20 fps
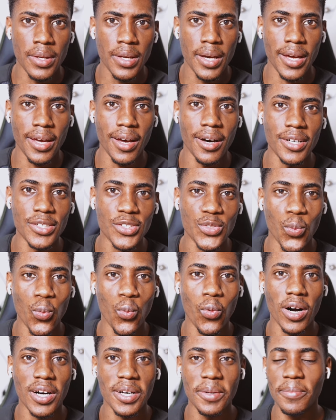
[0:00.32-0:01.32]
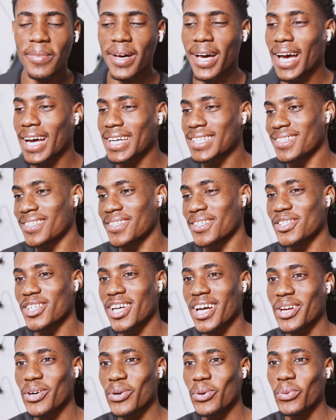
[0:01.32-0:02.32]
Hey guys, welcome back to the
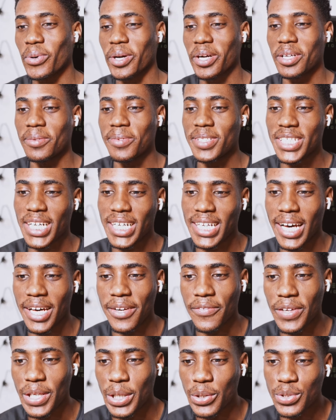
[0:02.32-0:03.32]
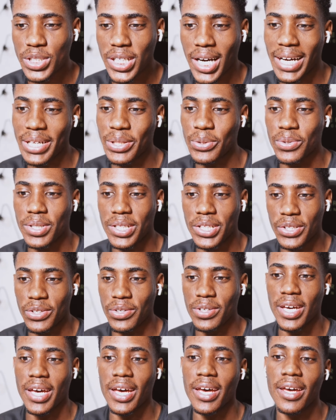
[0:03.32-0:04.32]
channel. We're going to be checking out a video titled
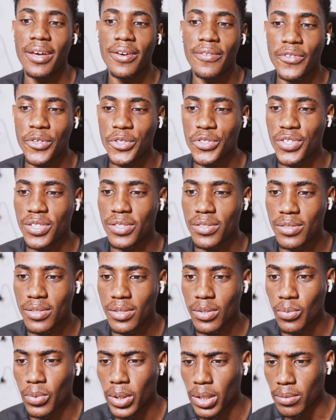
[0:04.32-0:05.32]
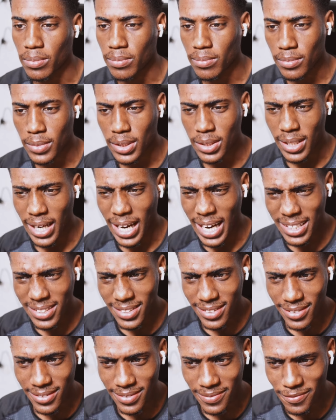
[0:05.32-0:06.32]
U K versus, well, it
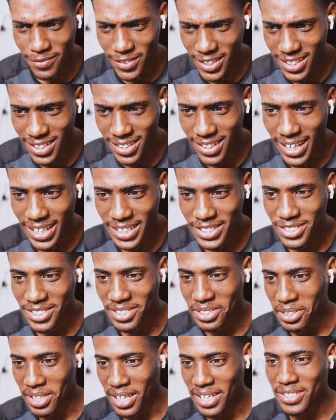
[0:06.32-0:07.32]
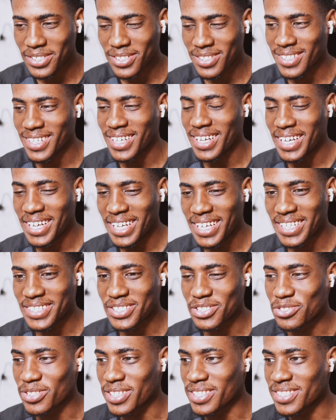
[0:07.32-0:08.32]
has V actually. That's that's
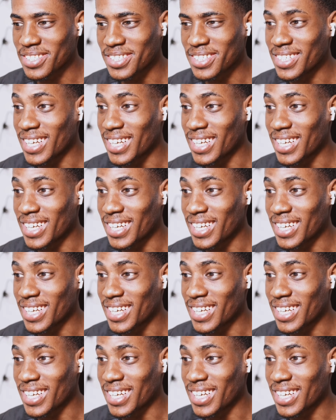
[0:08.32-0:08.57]
interesting.